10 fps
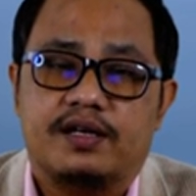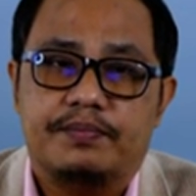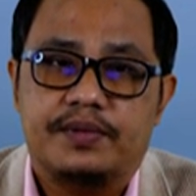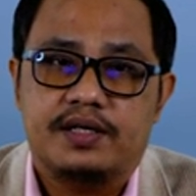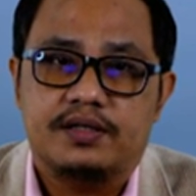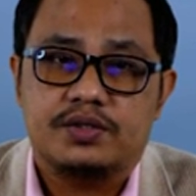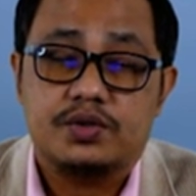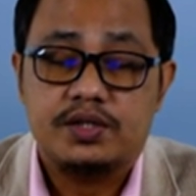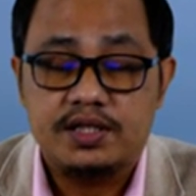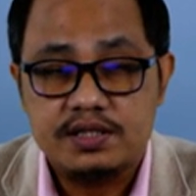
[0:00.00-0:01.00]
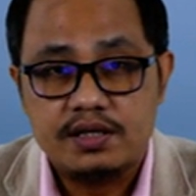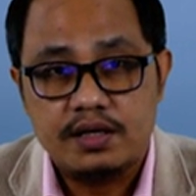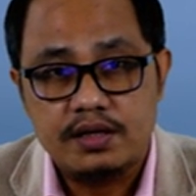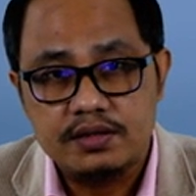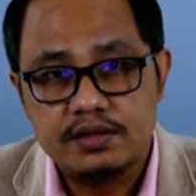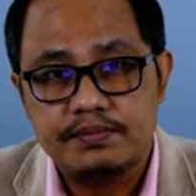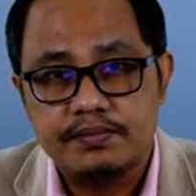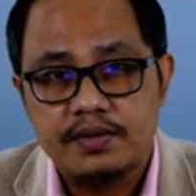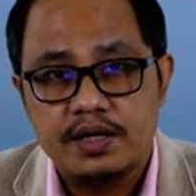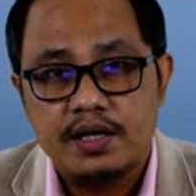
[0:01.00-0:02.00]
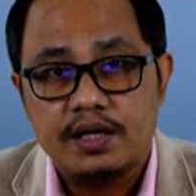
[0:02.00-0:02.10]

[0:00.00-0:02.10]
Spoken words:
capital. So this axiom,